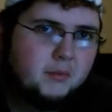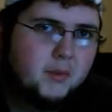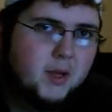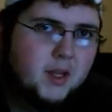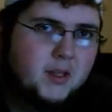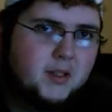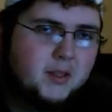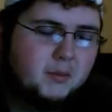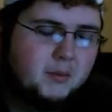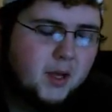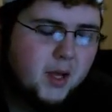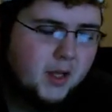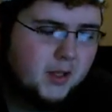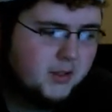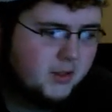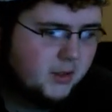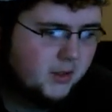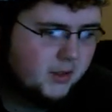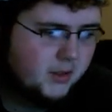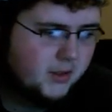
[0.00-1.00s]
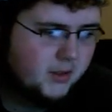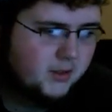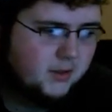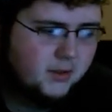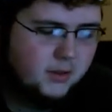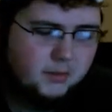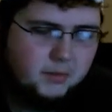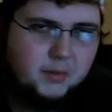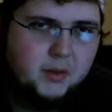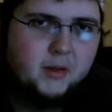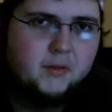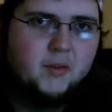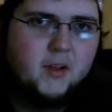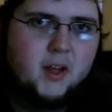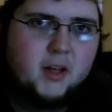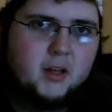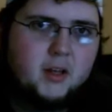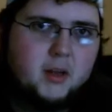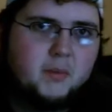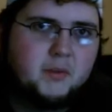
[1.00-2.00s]
Amazing match. I'm a big
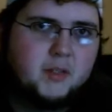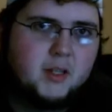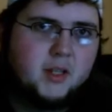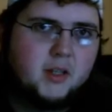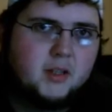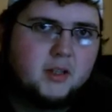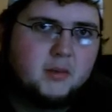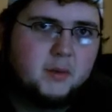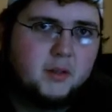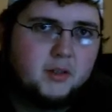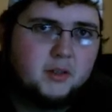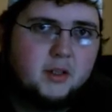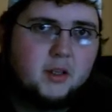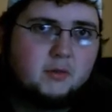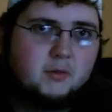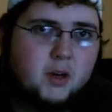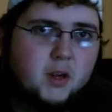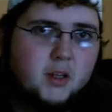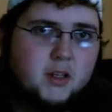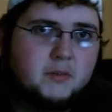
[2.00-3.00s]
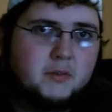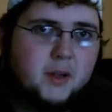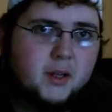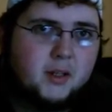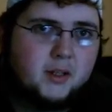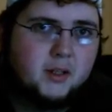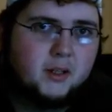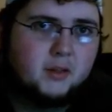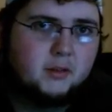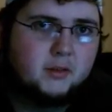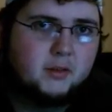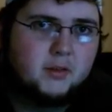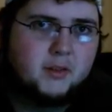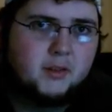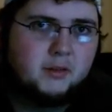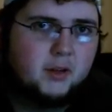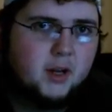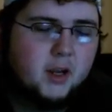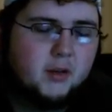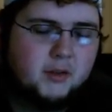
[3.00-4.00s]
fan of the upsets, especially on Raw and SmackDown,
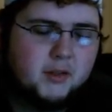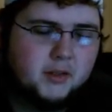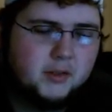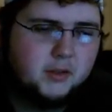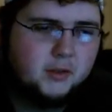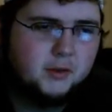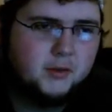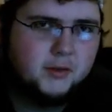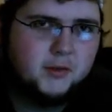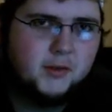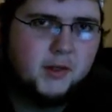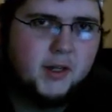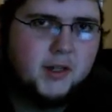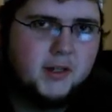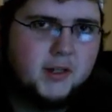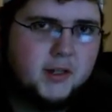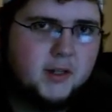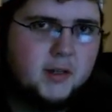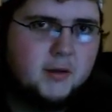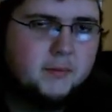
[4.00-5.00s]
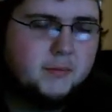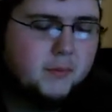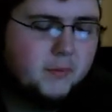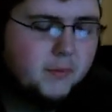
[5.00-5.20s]
because the crowd just goes crazy.